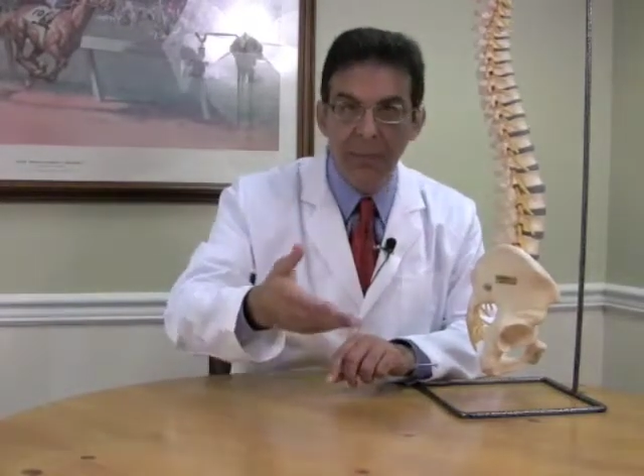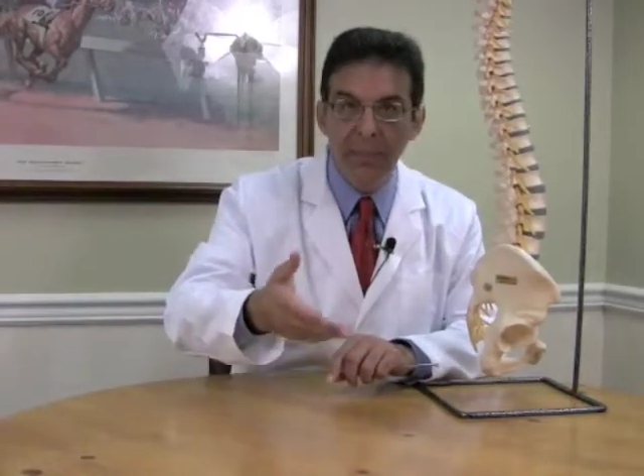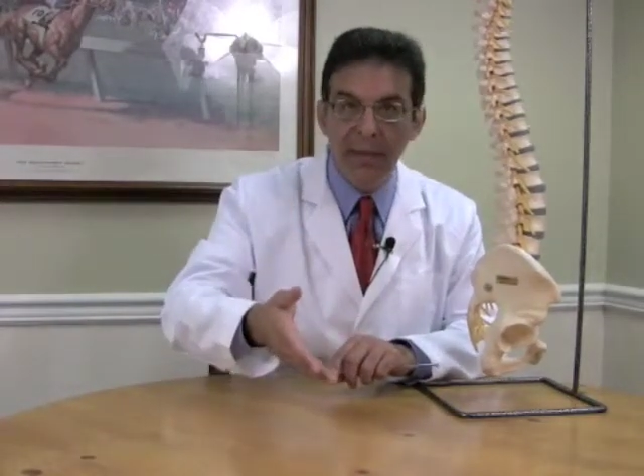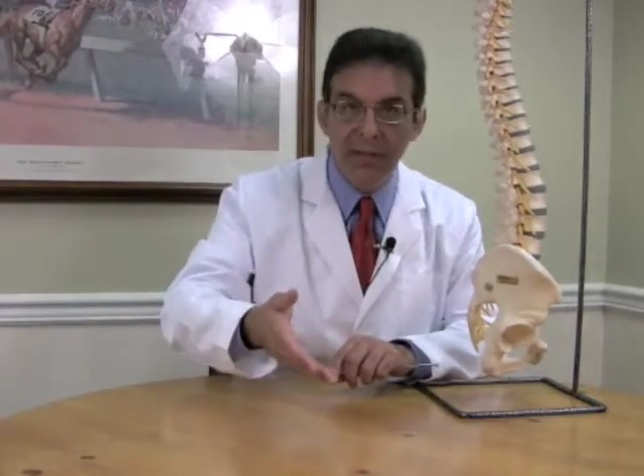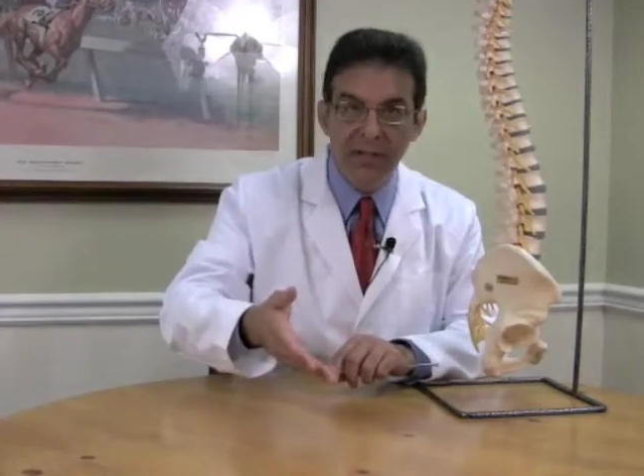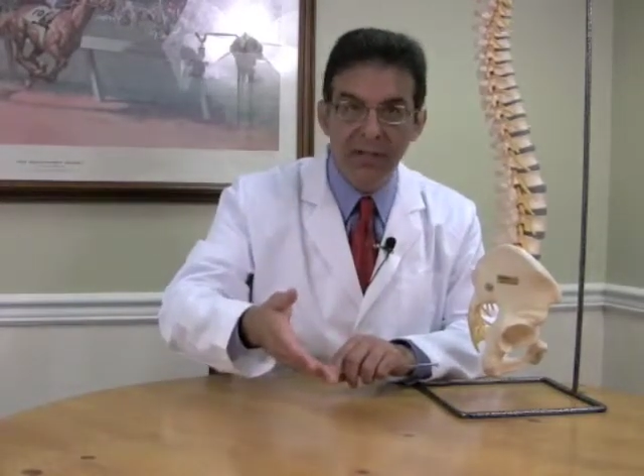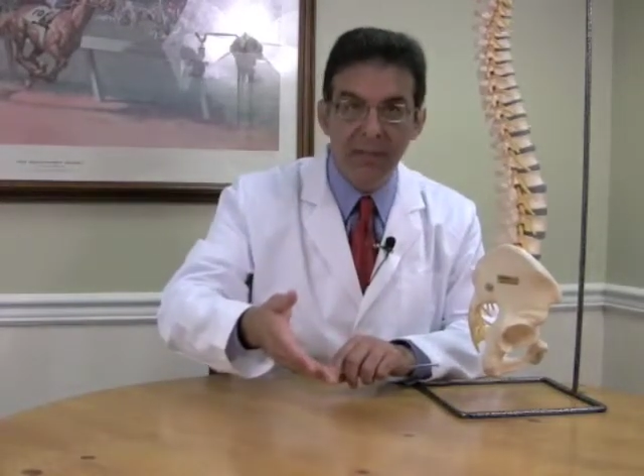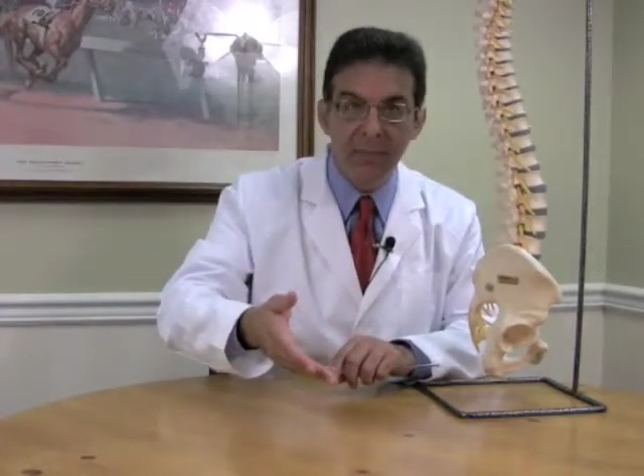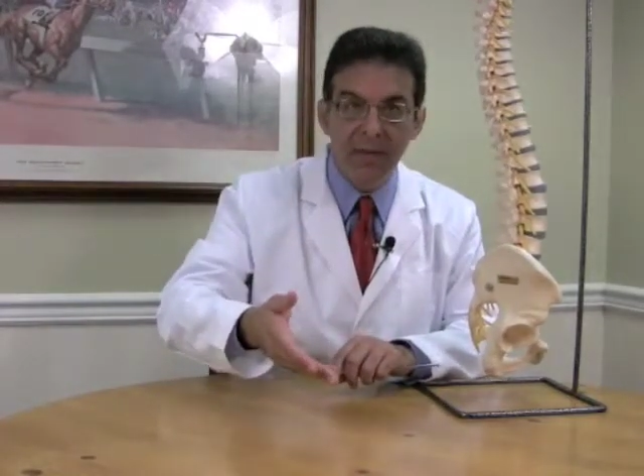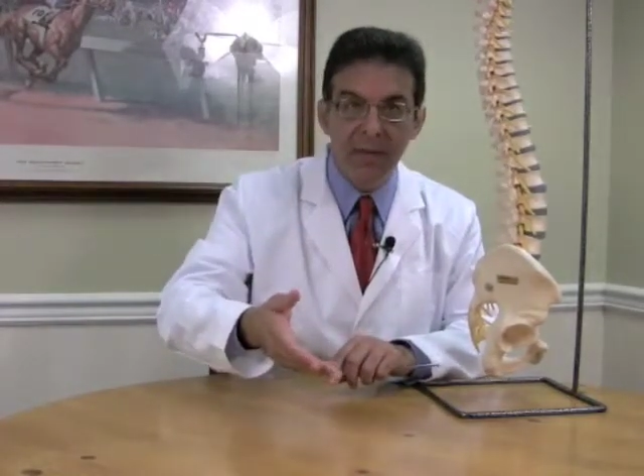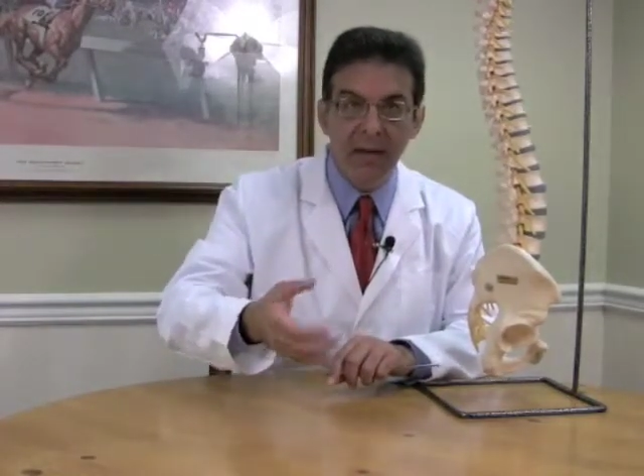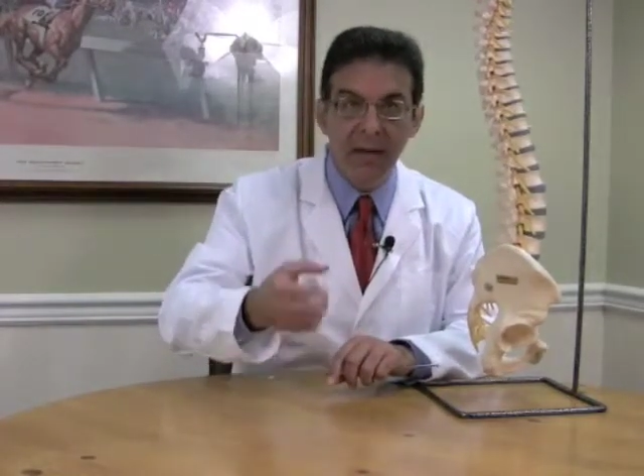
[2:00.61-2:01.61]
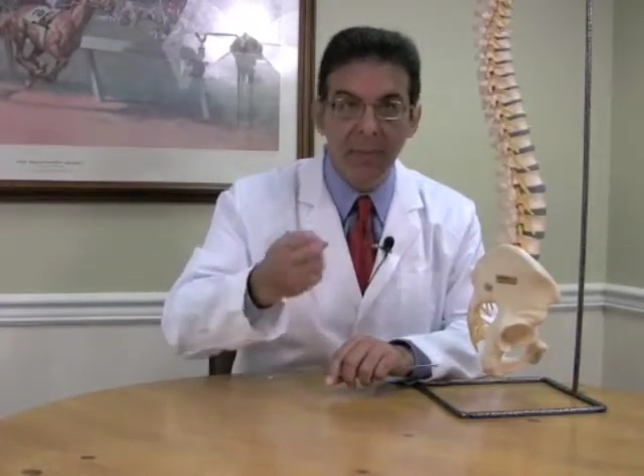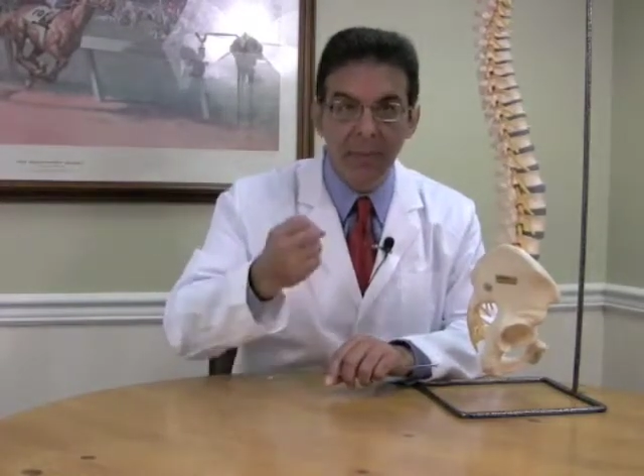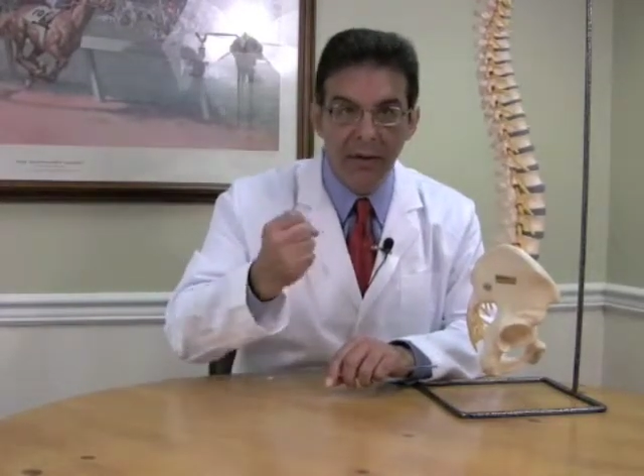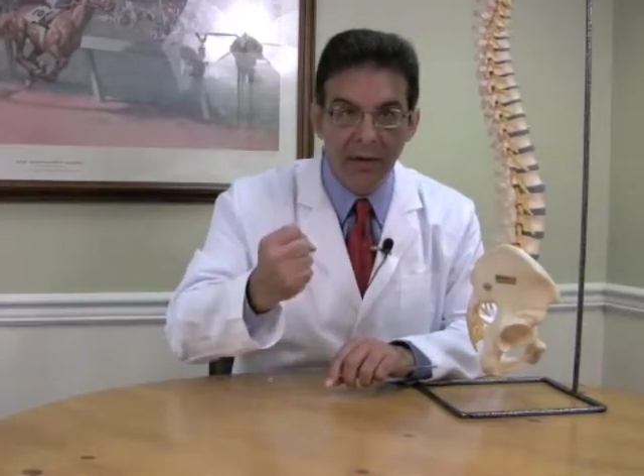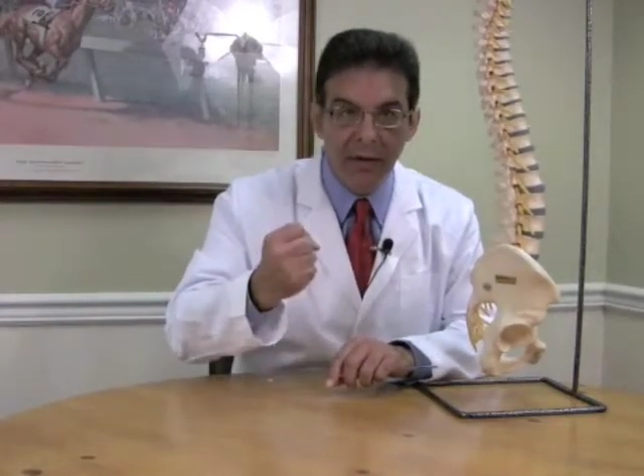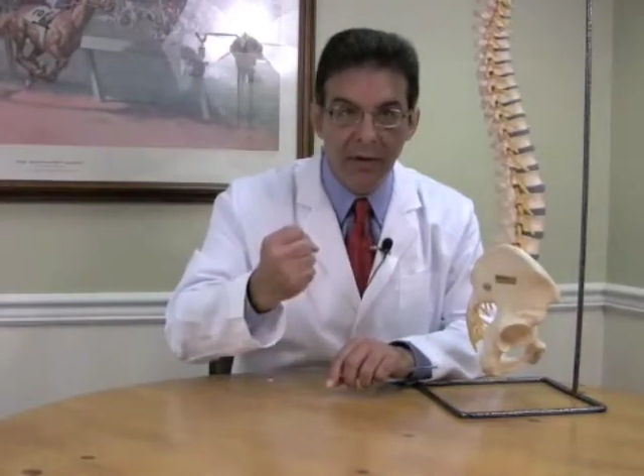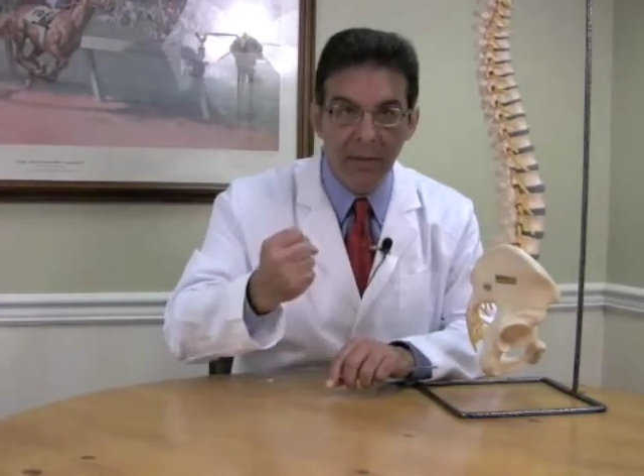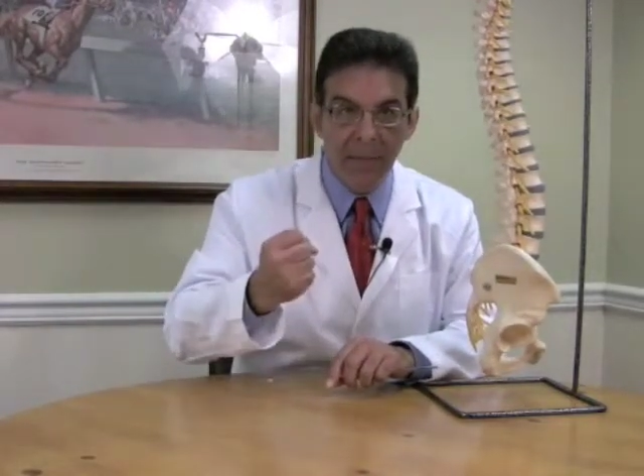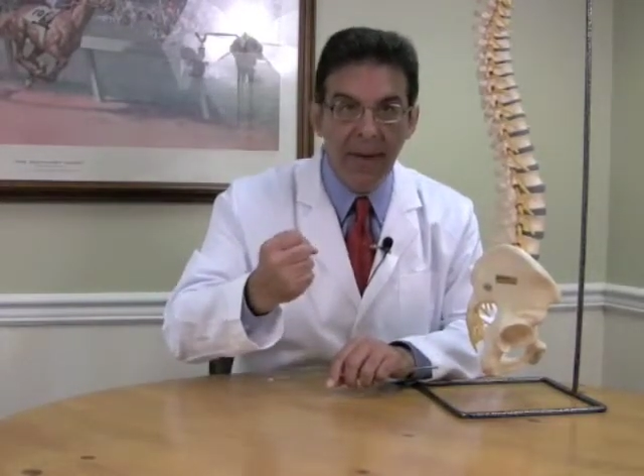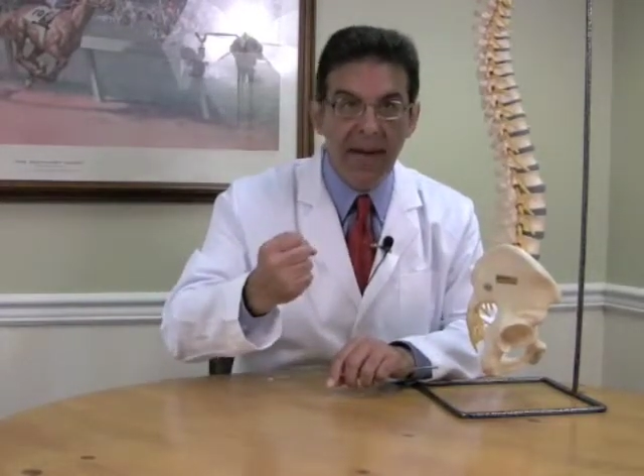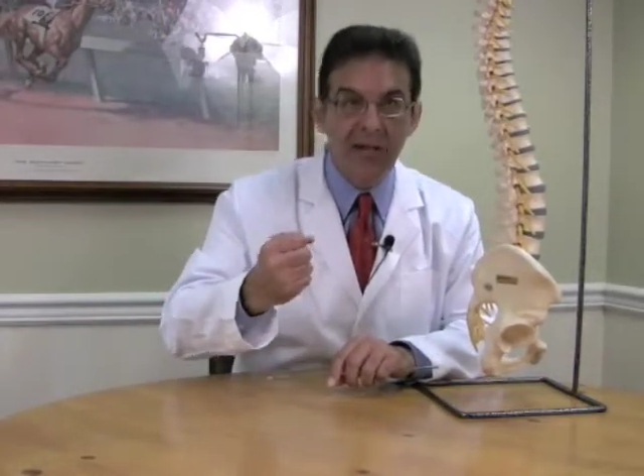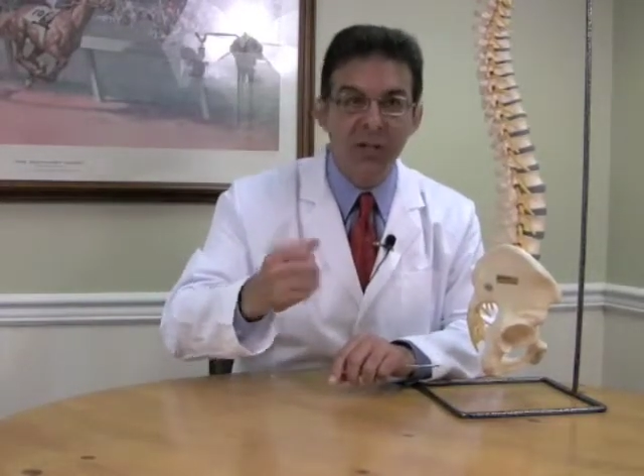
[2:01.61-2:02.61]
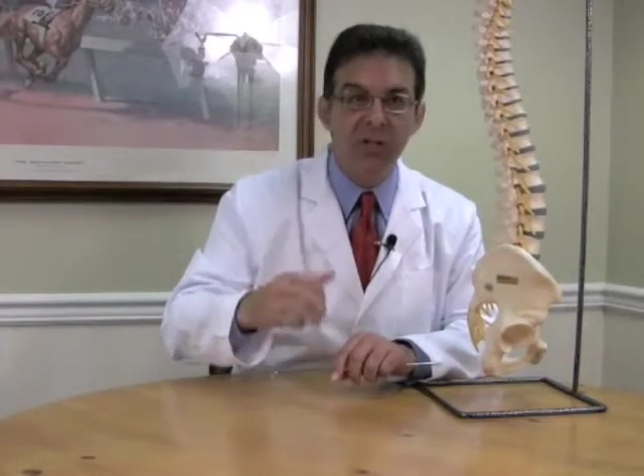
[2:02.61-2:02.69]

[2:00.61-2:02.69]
pick something up and your back